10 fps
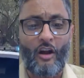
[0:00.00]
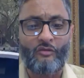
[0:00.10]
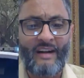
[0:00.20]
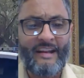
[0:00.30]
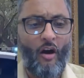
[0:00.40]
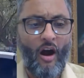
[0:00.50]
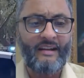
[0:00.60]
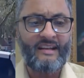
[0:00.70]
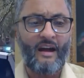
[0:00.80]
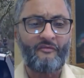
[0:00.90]
hard
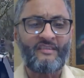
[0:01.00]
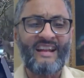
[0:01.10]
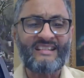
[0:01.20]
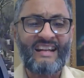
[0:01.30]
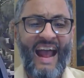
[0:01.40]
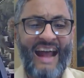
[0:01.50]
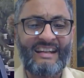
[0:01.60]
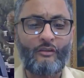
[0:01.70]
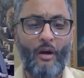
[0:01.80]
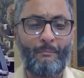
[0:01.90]
enough, there's an added
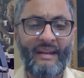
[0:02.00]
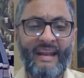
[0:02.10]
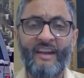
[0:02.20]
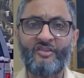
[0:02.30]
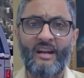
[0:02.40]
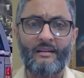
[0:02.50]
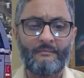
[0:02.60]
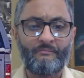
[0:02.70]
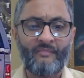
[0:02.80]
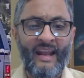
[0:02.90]
complication.
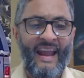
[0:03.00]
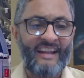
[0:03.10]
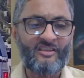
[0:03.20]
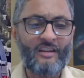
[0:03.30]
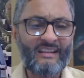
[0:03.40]
It's not an